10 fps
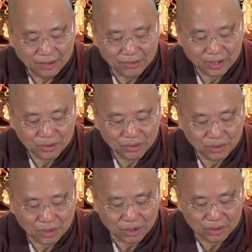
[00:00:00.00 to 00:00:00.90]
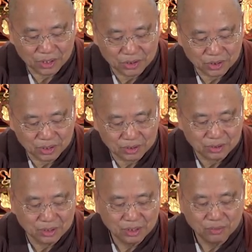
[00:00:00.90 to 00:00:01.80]
And then your
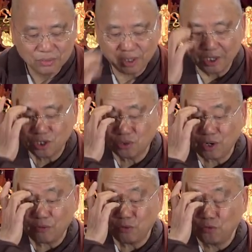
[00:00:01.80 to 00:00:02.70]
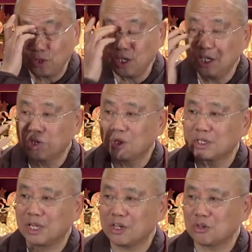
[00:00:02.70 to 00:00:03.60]
cognition will interact with your ego
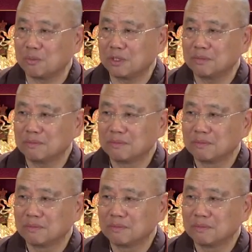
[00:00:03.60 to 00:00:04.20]
attachment,